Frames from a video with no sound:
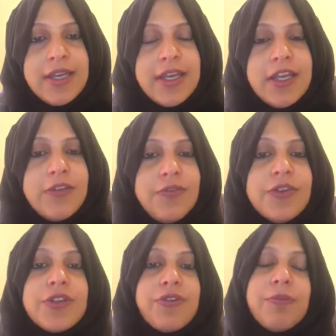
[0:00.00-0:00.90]
It
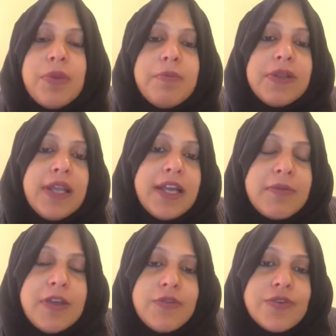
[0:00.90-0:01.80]
was, for people
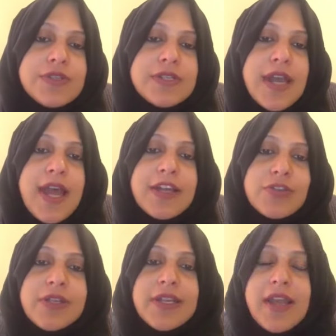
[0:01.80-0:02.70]
like me, it was
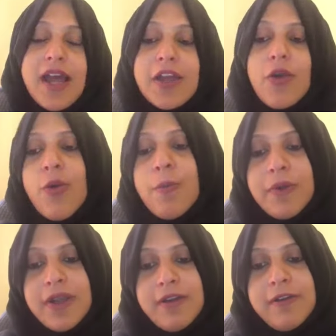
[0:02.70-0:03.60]
actually an eye
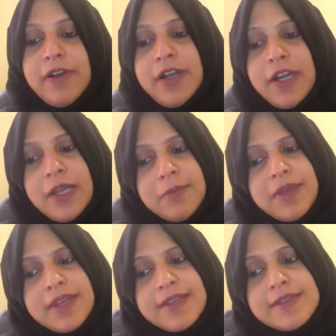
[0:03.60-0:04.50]
opener
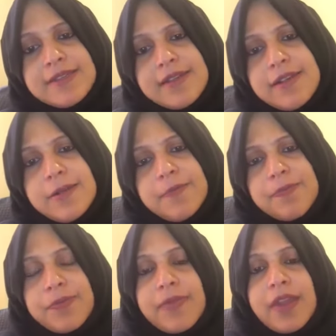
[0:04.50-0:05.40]
because I
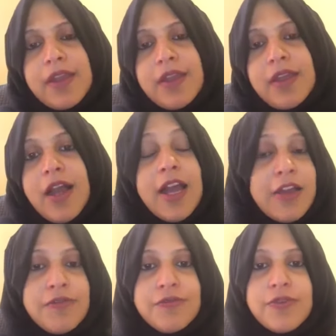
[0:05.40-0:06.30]

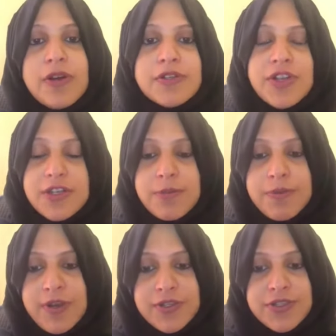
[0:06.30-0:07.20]
have worked under
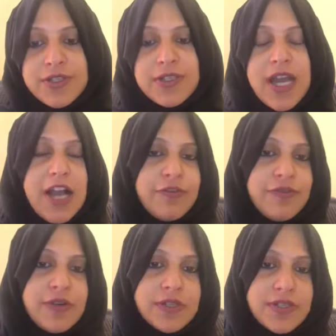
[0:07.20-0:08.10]
pressure.
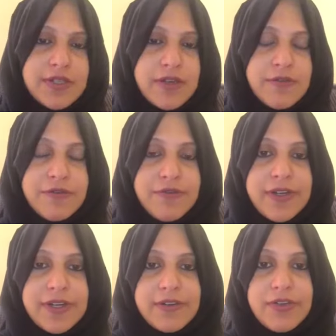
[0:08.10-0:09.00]
I've worked under a
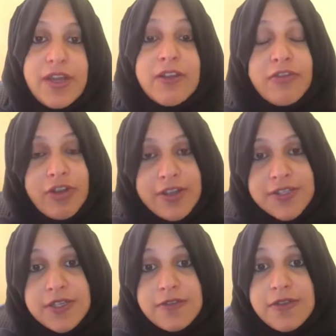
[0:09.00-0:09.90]
very
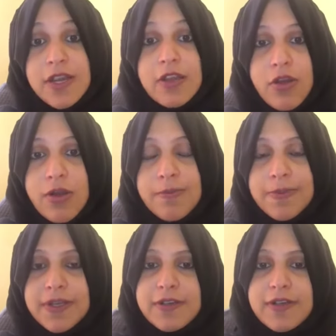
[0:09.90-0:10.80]
aggressive and a
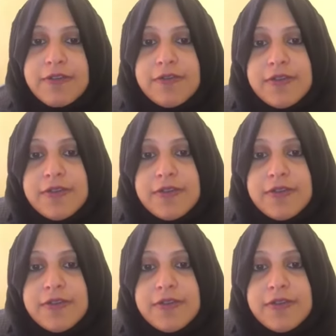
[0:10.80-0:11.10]
competitive